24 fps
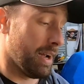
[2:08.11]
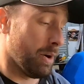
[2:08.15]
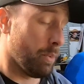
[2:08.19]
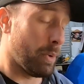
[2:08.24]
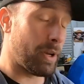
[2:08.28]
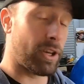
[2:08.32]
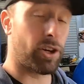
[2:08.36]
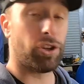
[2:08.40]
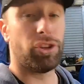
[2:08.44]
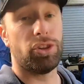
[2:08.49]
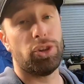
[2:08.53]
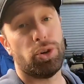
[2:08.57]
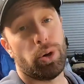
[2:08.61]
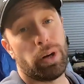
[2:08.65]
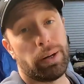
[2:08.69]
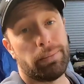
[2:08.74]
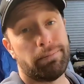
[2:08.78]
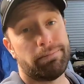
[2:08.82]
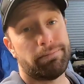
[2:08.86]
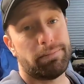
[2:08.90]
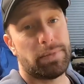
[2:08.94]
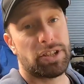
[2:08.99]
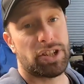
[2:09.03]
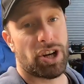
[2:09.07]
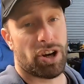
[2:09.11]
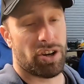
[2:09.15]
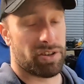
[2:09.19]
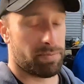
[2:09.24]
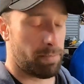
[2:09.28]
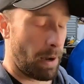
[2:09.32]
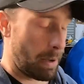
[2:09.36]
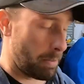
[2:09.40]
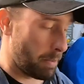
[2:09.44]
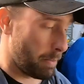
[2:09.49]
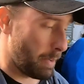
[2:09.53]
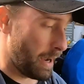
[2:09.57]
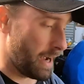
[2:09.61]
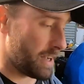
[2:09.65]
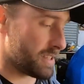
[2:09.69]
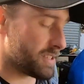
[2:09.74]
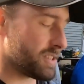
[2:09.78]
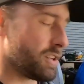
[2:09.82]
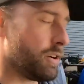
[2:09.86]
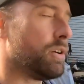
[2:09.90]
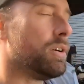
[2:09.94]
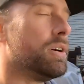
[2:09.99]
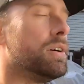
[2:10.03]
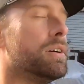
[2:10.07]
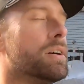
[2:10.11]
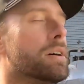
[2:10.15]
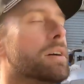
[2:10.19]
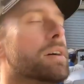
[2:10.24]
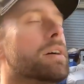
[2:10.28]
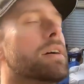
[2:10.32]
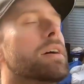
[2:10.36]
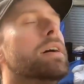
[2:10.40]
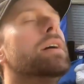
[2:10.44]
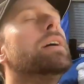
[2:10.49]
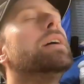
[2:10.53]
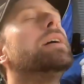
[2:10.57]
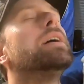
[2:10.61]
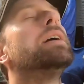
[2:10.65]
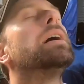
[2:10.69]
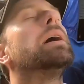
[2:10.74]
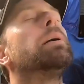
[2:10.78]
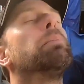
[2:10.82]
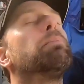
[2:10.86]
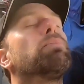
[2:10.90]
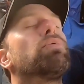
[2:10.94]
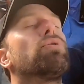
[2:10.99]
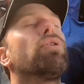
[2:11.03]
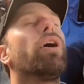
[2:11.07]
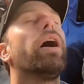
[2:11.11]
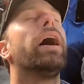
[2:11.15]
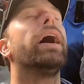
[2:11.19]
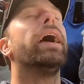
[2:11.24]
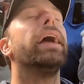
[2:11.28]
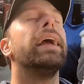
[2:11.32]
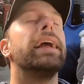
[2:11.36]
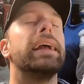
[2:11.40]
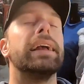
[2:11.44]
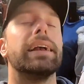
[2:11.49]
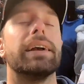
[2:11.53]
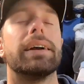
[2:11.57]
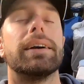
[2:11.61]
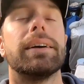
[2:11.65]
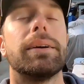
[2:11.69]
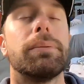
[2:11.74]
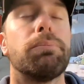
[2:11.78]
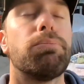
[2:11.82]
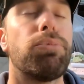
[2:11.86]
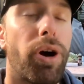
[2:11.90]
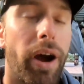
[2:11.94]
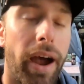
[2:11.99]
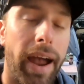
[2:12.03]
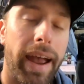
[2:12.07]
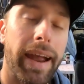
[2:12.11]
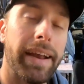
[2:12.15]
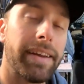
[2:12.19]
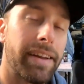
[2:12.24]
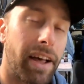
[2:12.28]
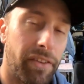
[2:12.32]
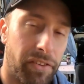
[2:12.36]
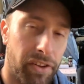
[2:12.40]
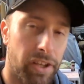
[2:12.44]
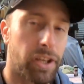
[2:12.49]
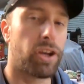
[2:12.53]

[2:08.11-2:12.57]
We couldn't do it, which I was bummed about. So praying nothing